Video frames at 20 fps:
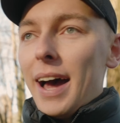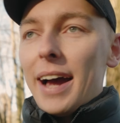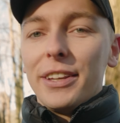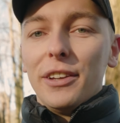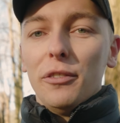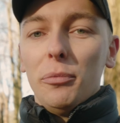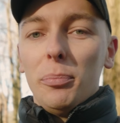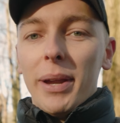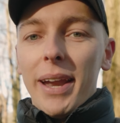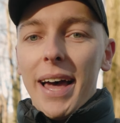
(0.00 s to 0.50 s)

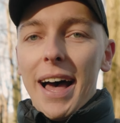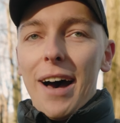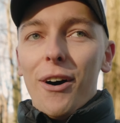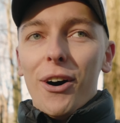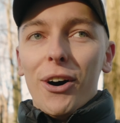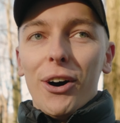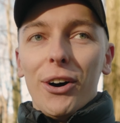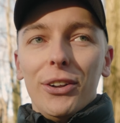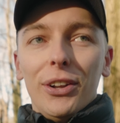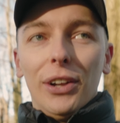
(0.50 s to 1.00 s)
you've been
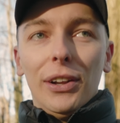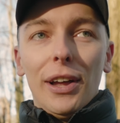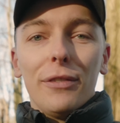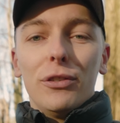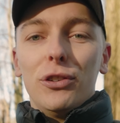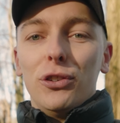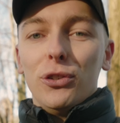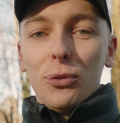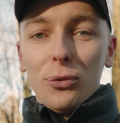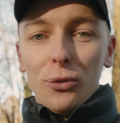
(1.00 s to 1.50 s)
out on a lot
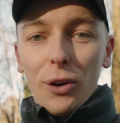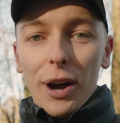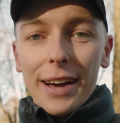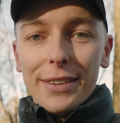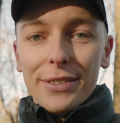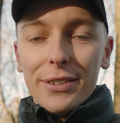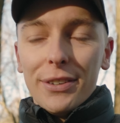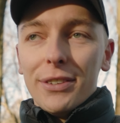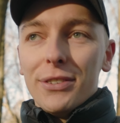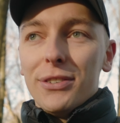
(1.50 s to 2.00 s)
of
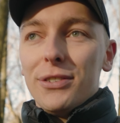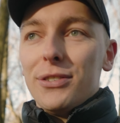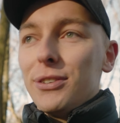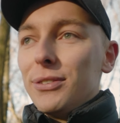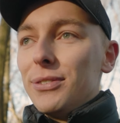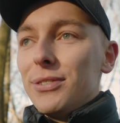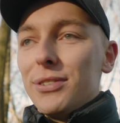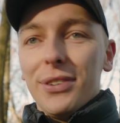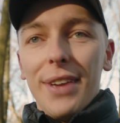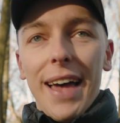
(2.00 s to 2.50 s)
sunrises,
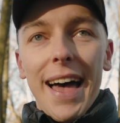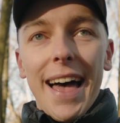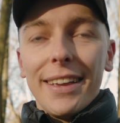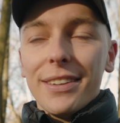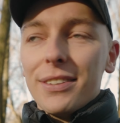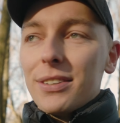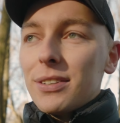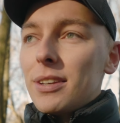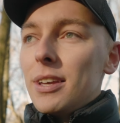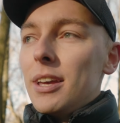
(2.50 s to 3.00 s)

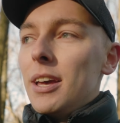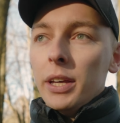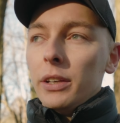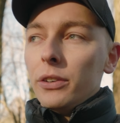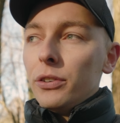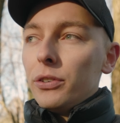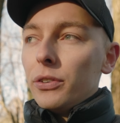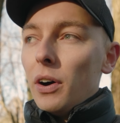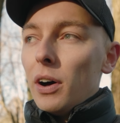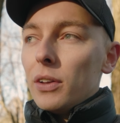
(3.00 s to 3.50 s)
sunsets,
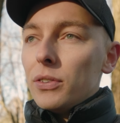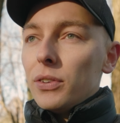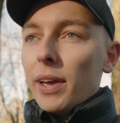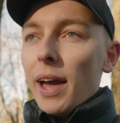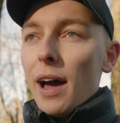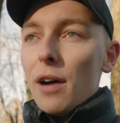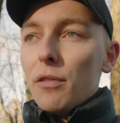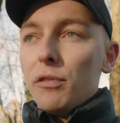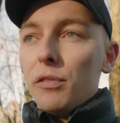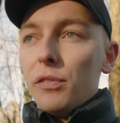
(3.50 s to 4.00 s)
you start to
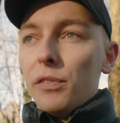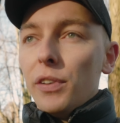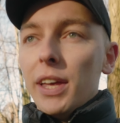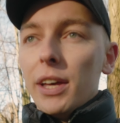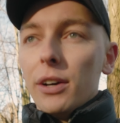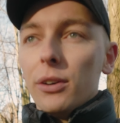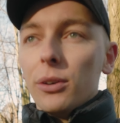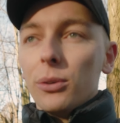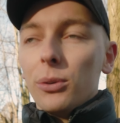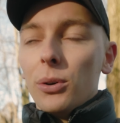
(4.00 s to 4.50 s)
get a
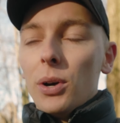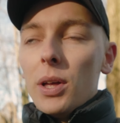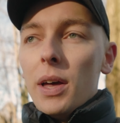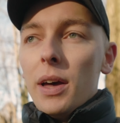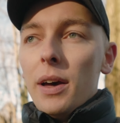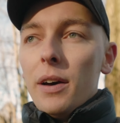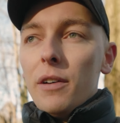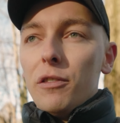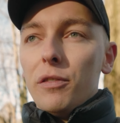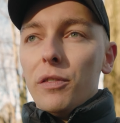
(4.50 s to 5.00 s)
feel
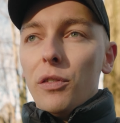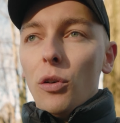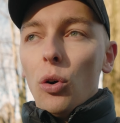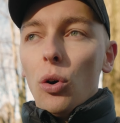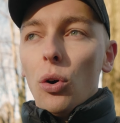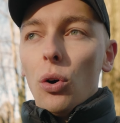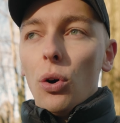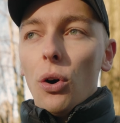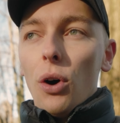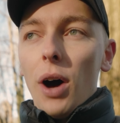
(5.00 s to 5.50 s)

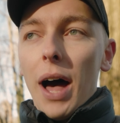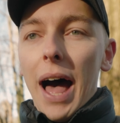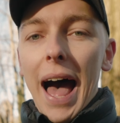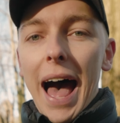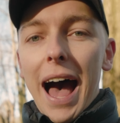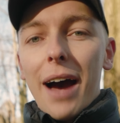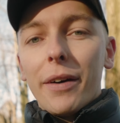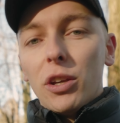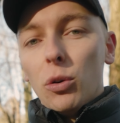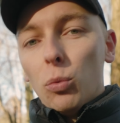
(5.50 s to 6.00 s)
for
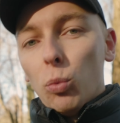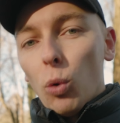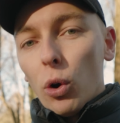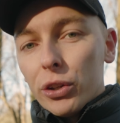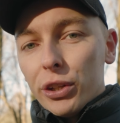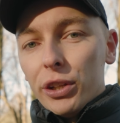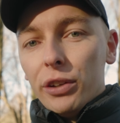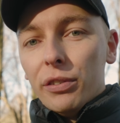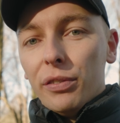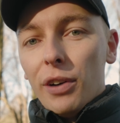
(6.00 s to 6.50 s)
how you
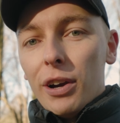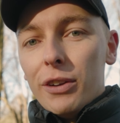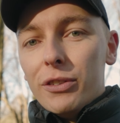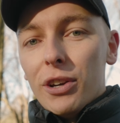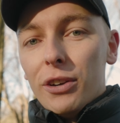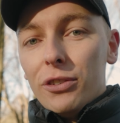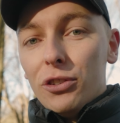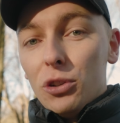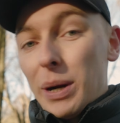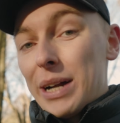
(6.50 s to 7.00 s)
want your
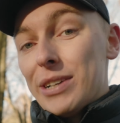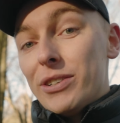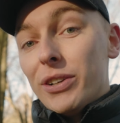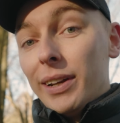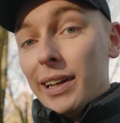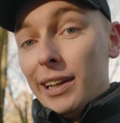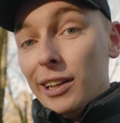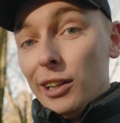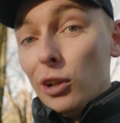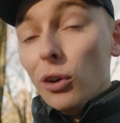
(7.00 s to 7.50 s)
photos to
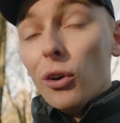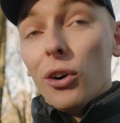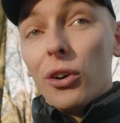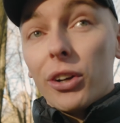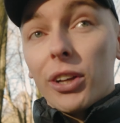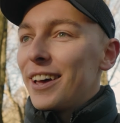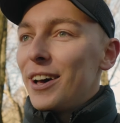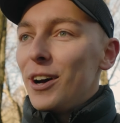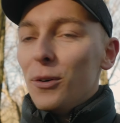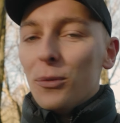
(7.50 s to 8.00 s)
actually
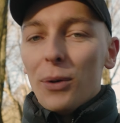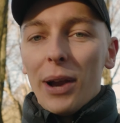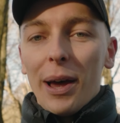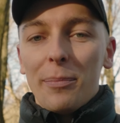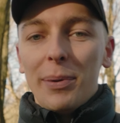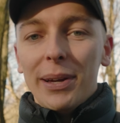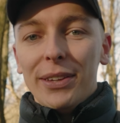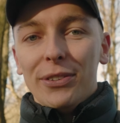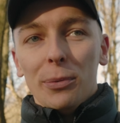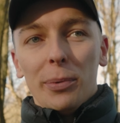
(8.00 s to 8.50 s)
look. When I
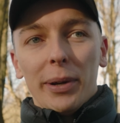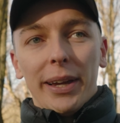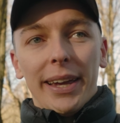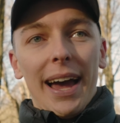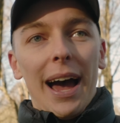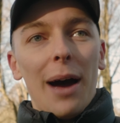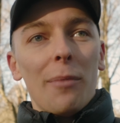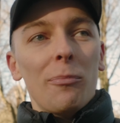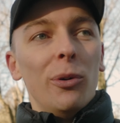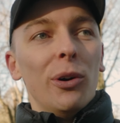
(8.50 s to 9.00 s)
picked up a
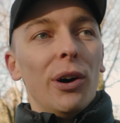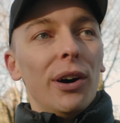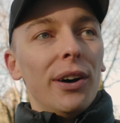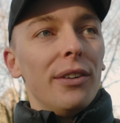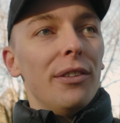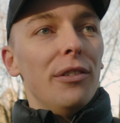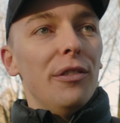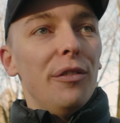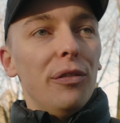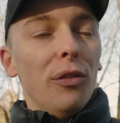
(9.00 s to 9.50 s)

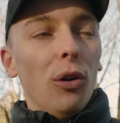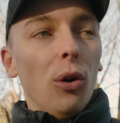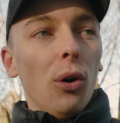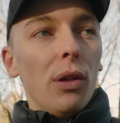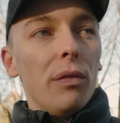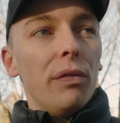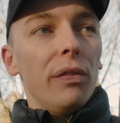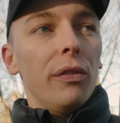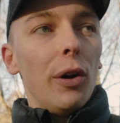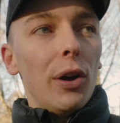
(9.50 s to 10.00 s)
camera
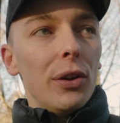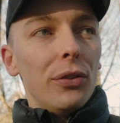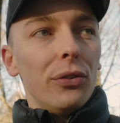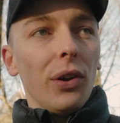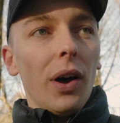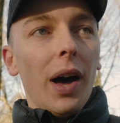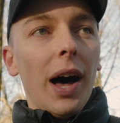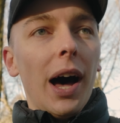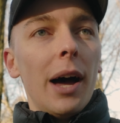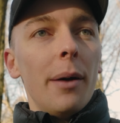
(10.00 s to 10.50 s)
for the first
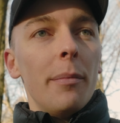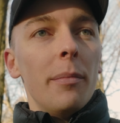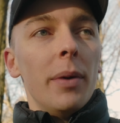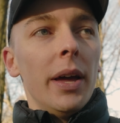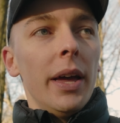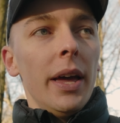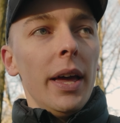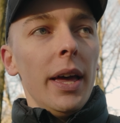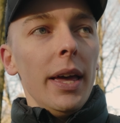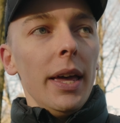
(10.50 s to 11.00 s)
time,
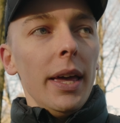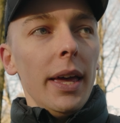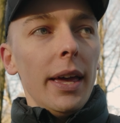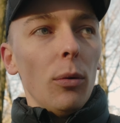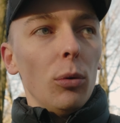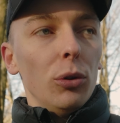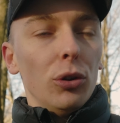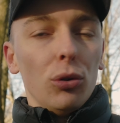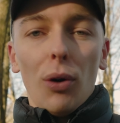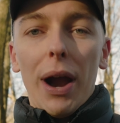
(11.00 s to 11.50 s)

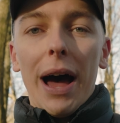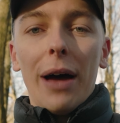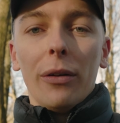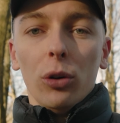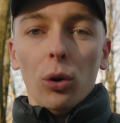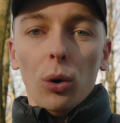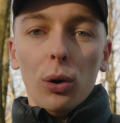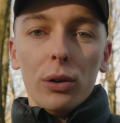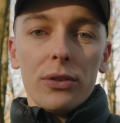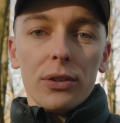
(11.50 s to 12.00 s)
it was
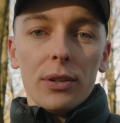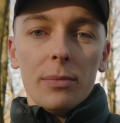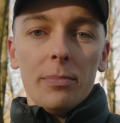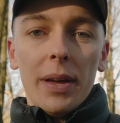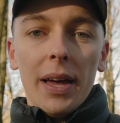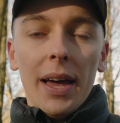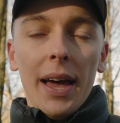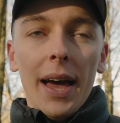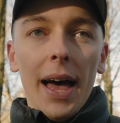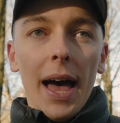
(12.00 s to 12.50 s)
around
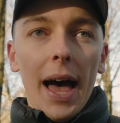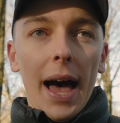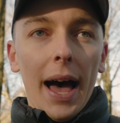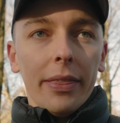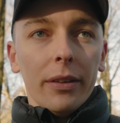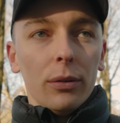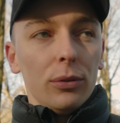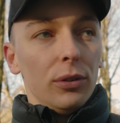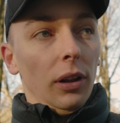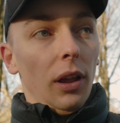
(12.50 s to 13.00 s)
autumn
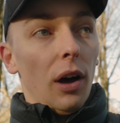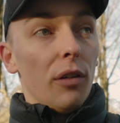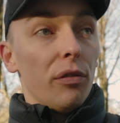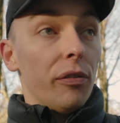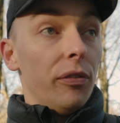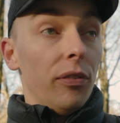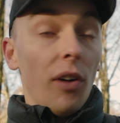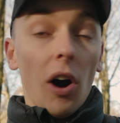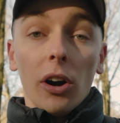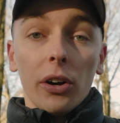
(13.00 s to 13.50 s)
and there was a lot of
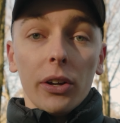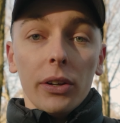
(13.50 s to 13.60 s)
fog,